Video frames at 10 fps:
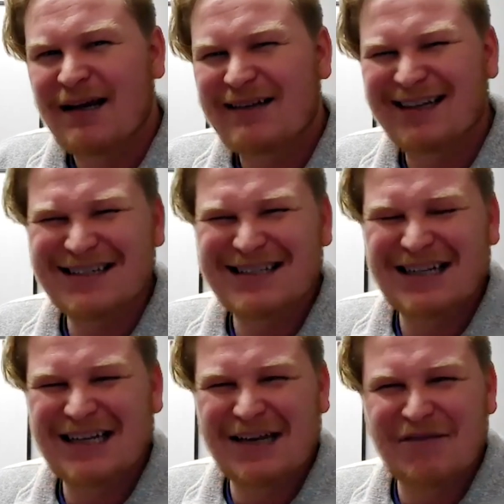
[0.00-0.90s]
that
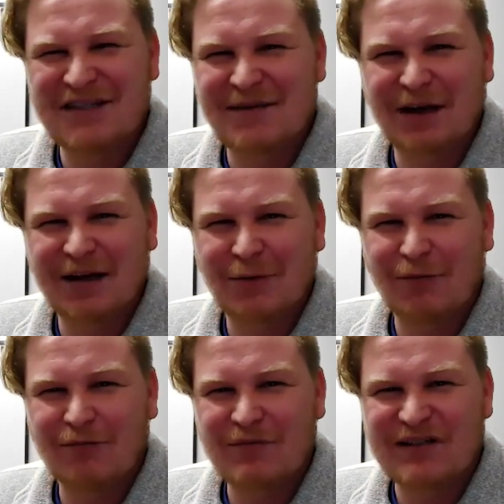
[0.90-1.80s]
doesn't even seem like a
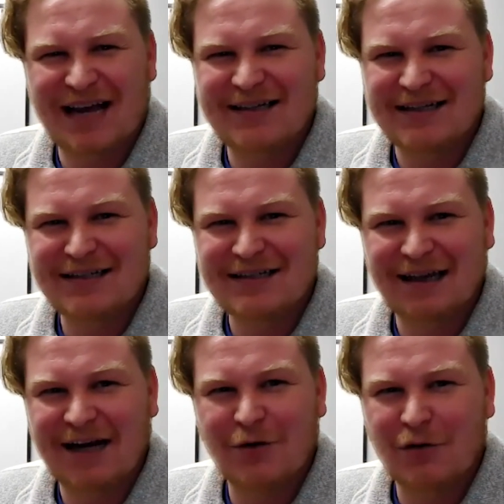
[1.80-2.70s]
sentence.
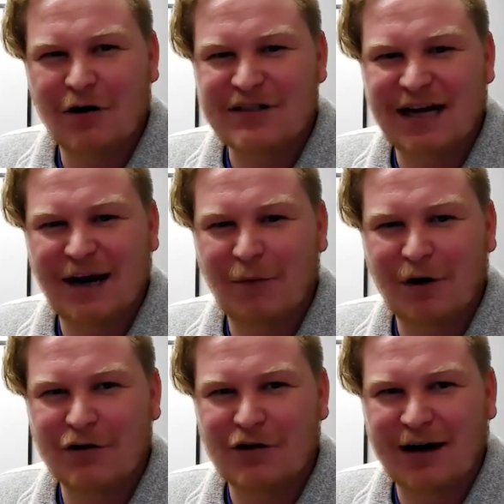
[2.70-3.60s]
Like, I don't understand what
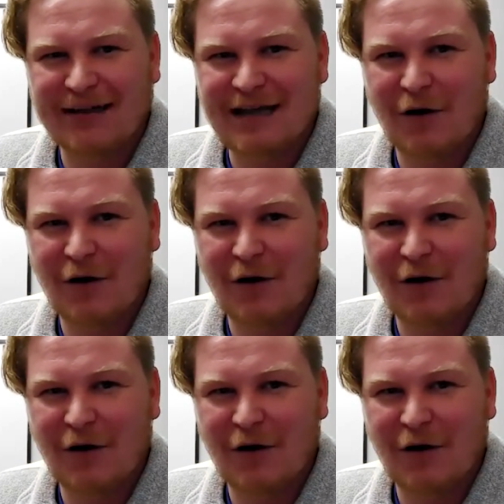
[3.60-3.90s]
you're trying to tell